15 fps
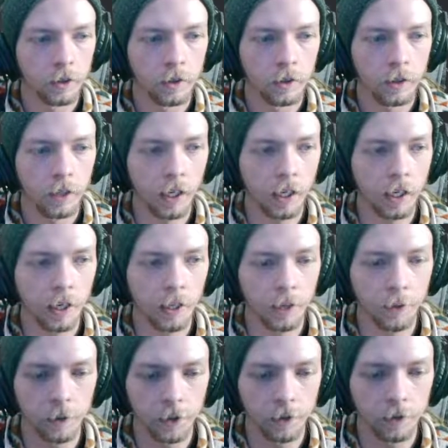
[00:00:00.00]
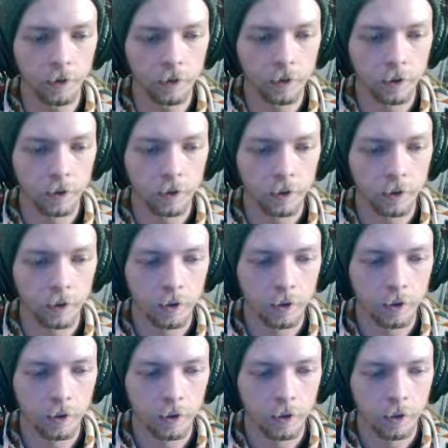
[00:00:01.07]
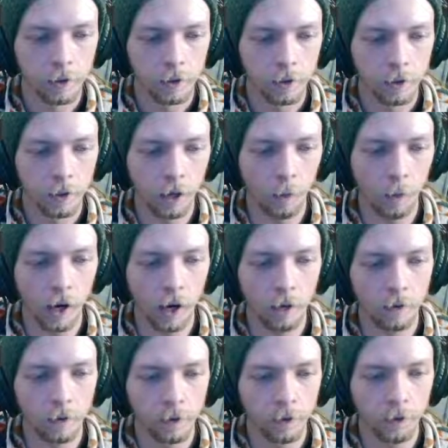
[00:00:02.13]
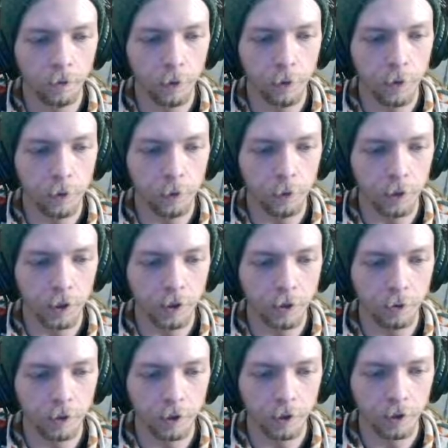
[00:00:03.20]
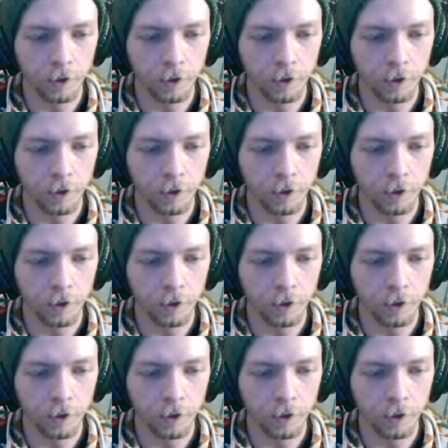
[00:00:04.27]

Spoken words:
Yeah, there we go. Oh wow, a few people just joined.